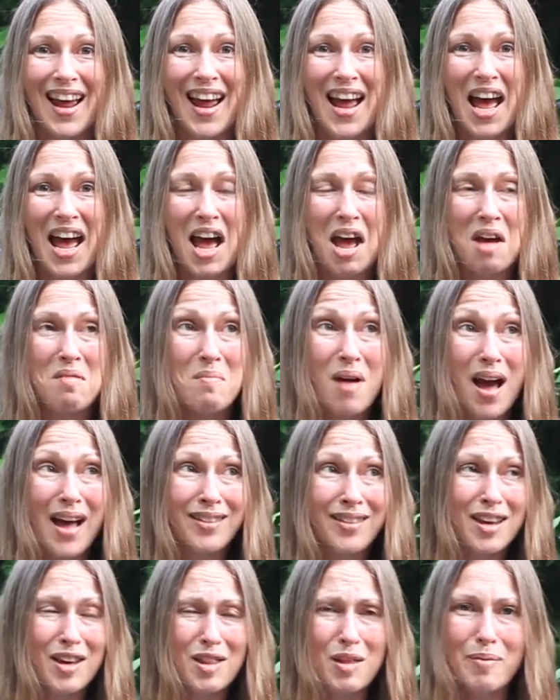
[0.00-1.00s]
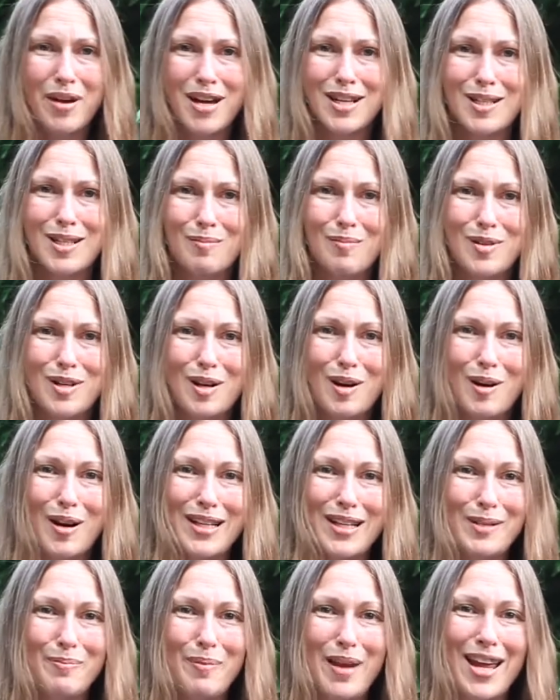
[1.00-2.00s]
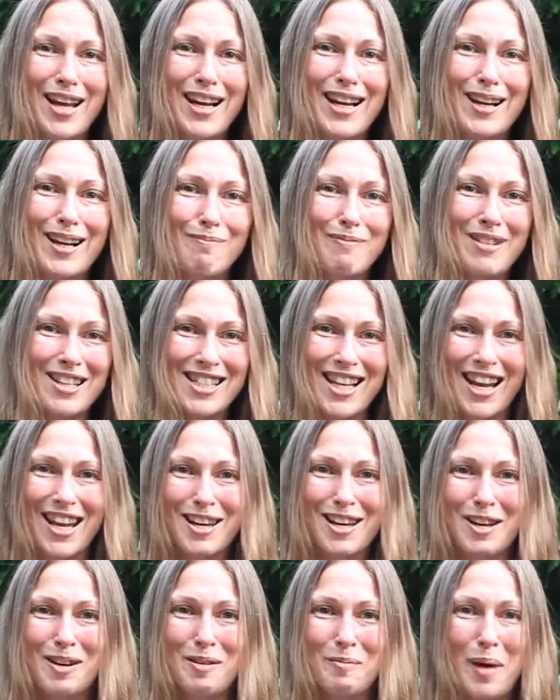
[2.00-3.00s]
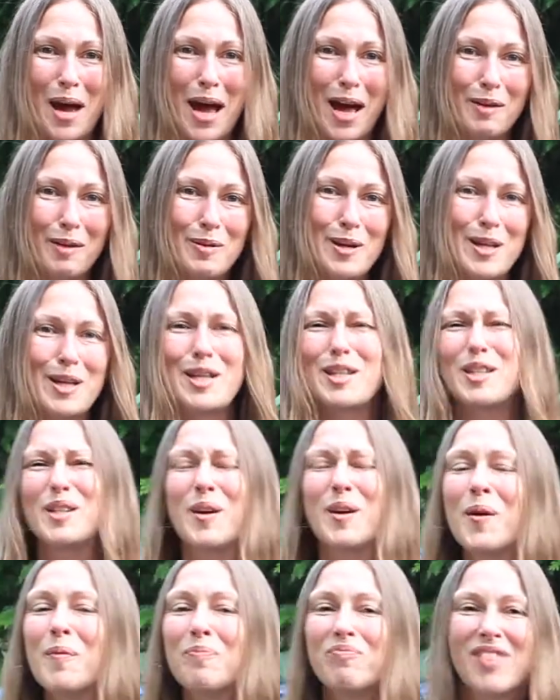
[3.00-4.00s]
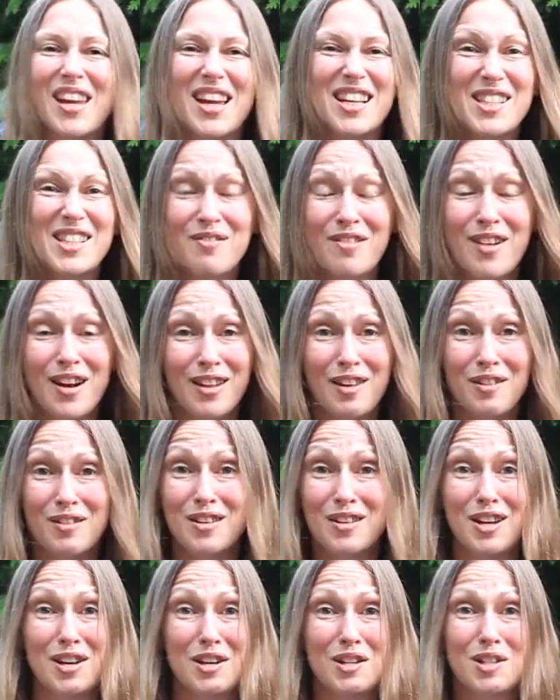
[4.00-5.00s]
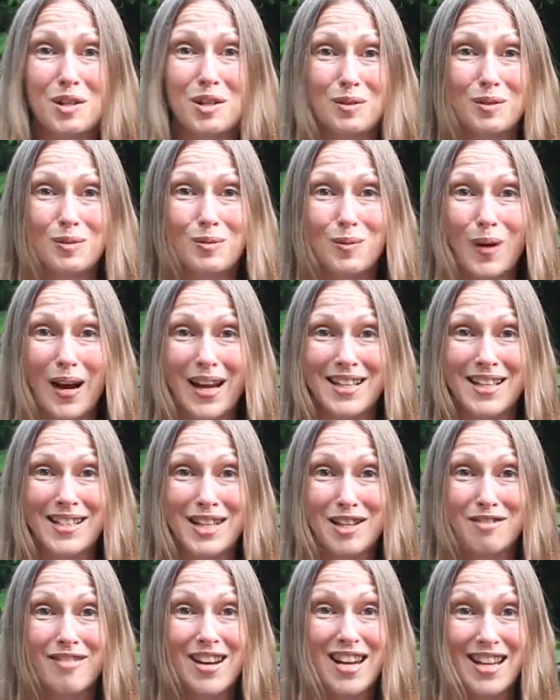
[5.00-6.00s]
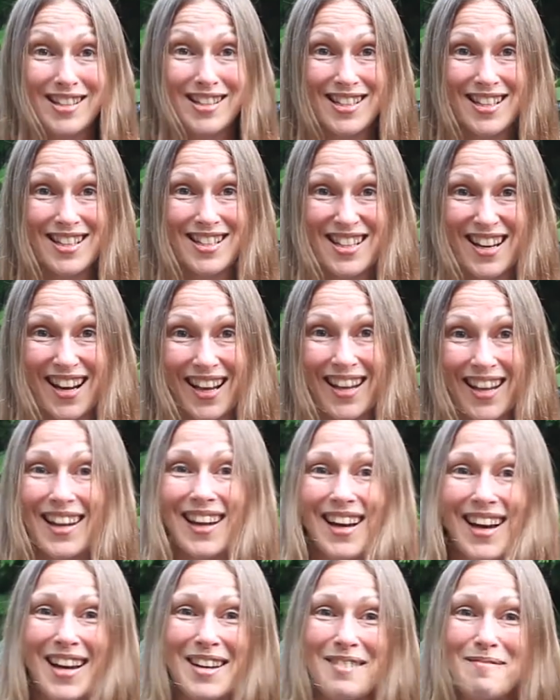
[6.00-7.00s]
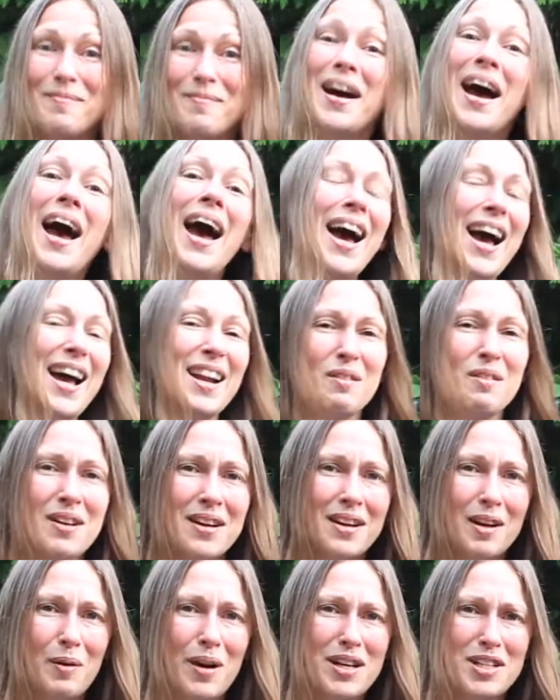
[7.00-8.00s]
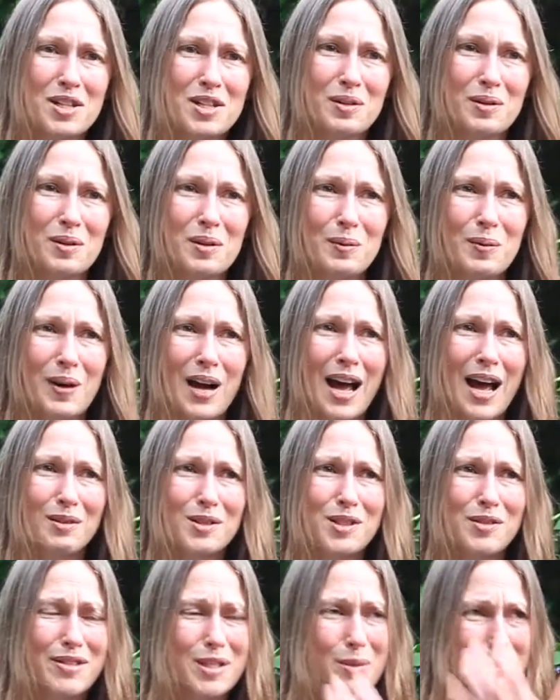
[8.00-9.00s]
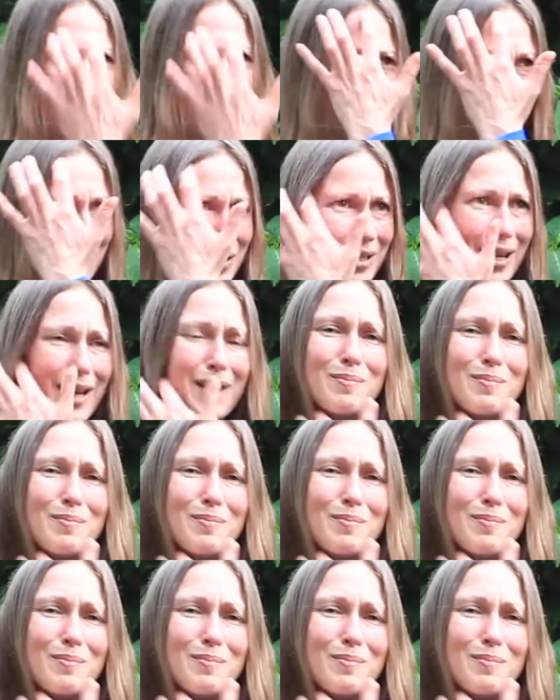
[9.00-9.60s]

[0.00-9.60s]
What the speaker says: And the other person would always be a little bit taken aback, because it's a rather unusual way to greet, isn't it? And we weren't quite sure how to respond.